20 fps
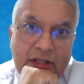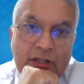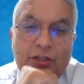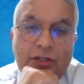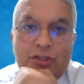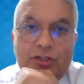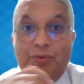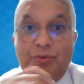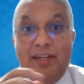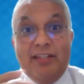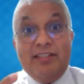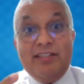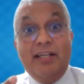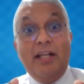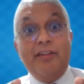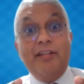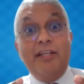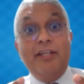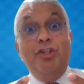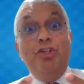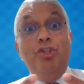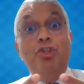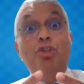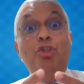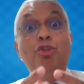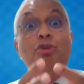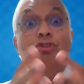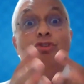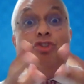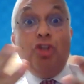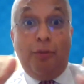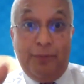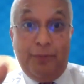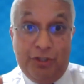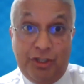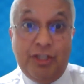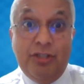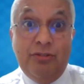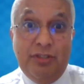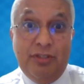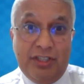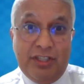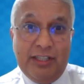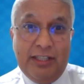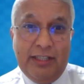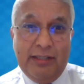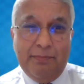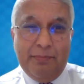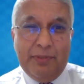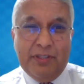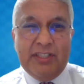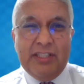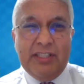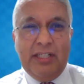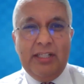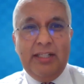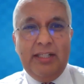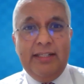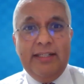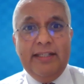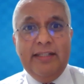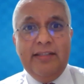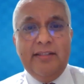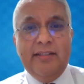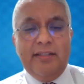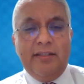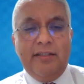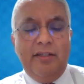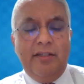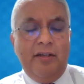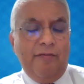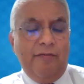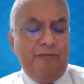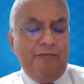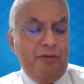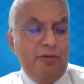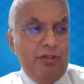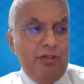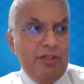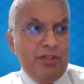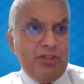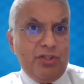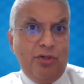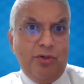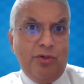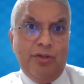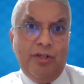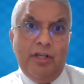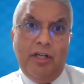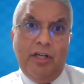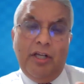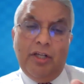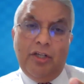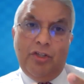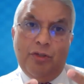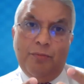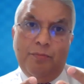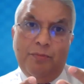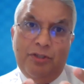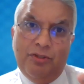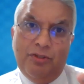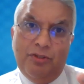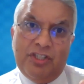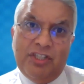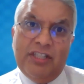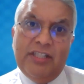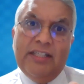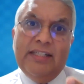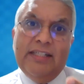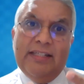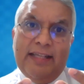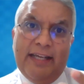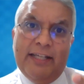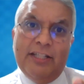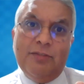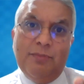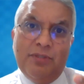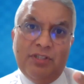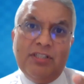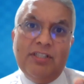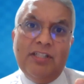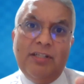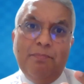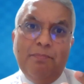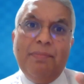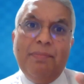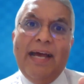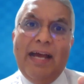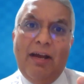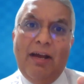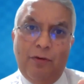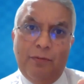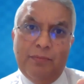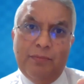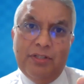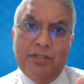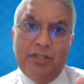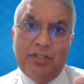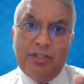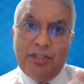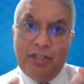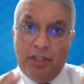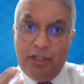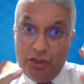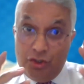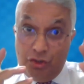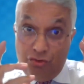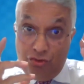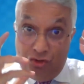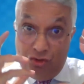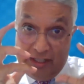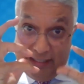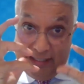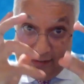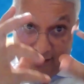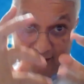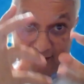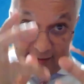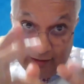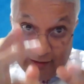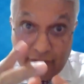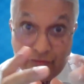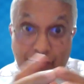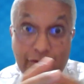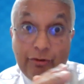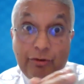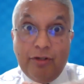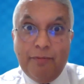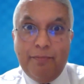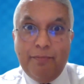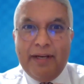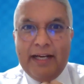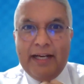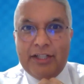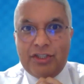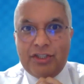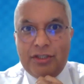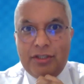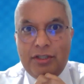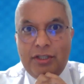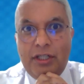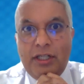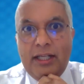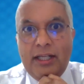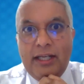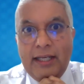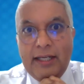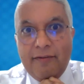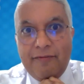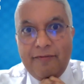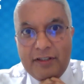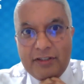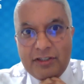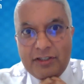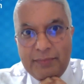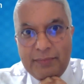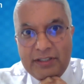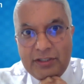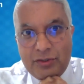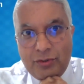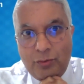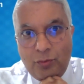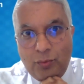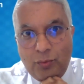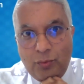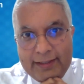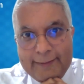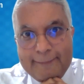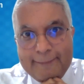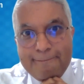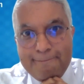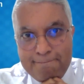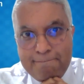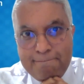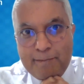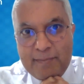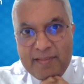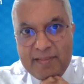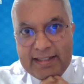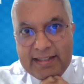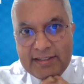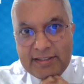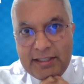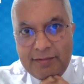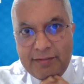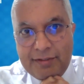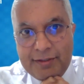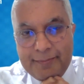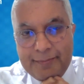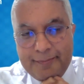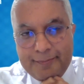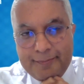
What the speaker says: So there's another huge opportunity, particularly in the focus on community engagement and empowerment, to really think through compassion in a fundamental way. Thanks, David.